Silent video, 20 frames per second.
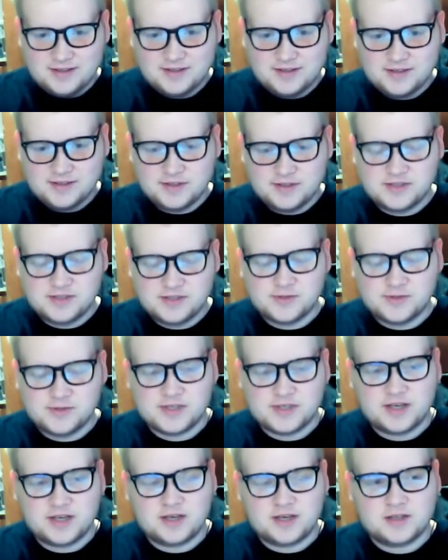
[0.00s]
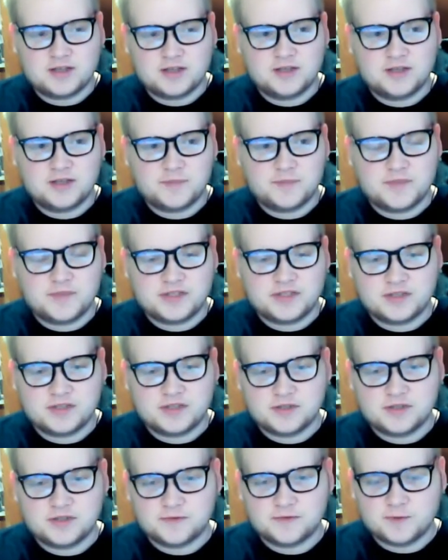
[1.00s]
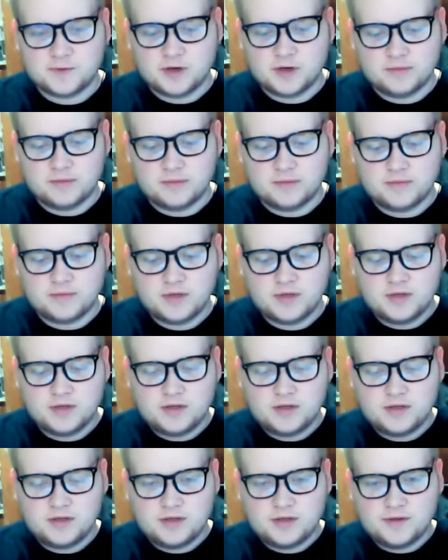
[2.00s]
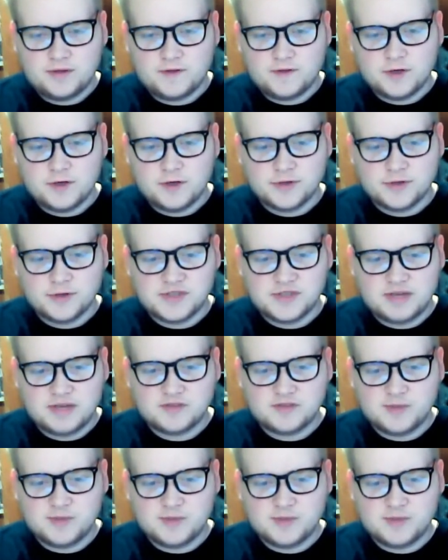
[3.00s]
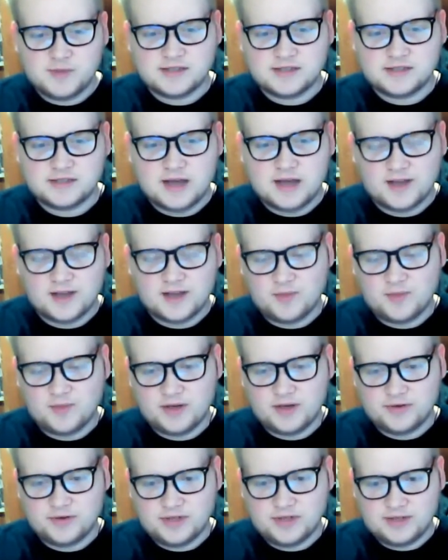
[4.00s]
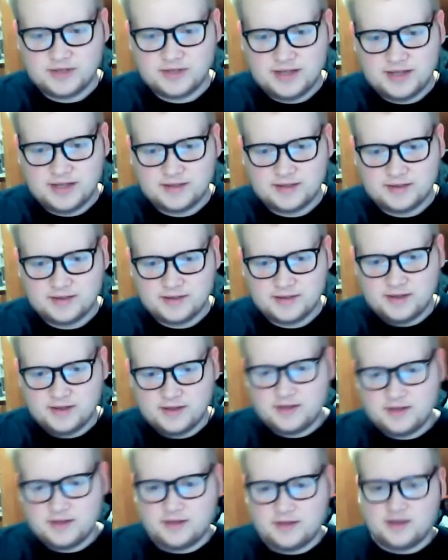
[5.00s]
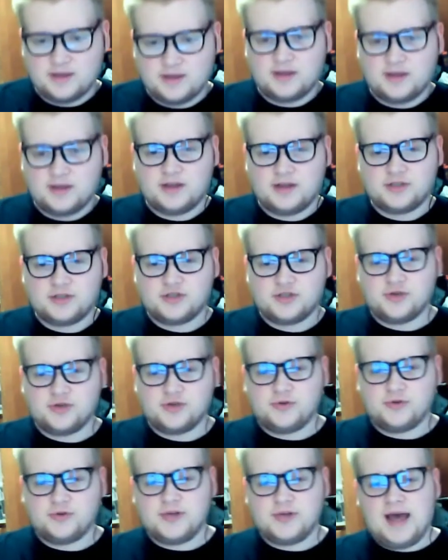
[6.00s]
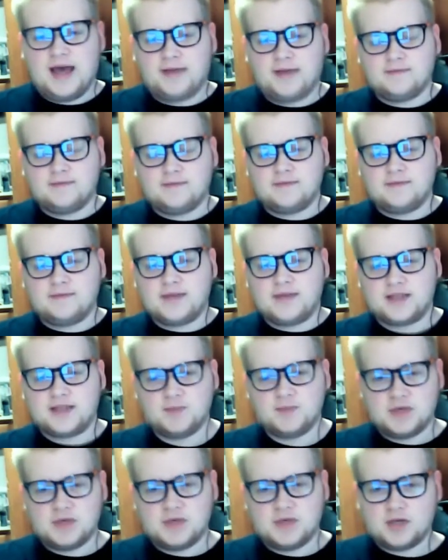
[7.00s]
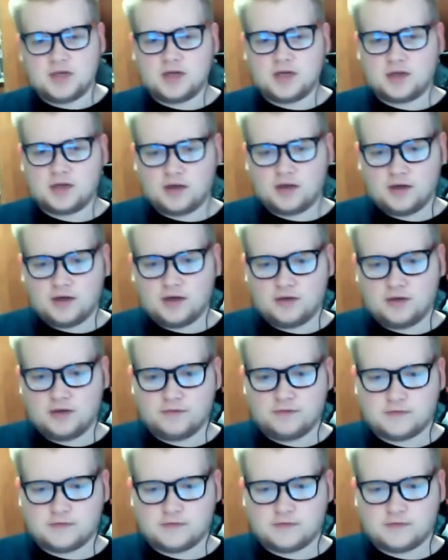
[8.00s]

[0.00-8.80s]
So this was like a clip. This is from the No Safe Spaces documentary that they showed at like the beginning of